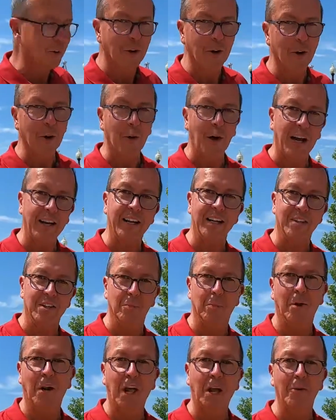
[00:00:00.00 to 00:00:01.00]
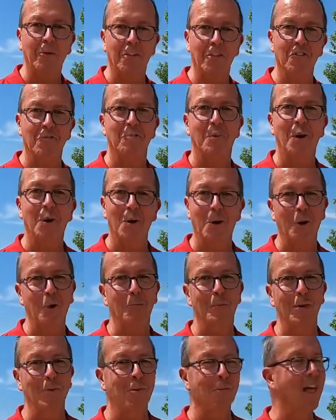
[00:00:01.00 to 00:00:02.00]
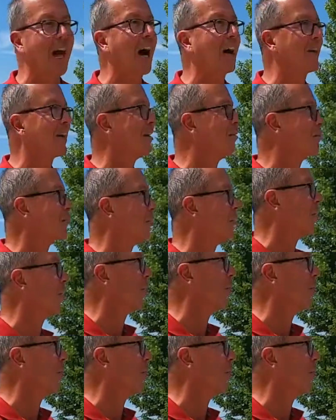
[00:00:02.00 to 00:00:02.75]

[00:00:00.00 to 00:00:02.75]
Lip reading: you know, I get to play with this boat a little bit without him.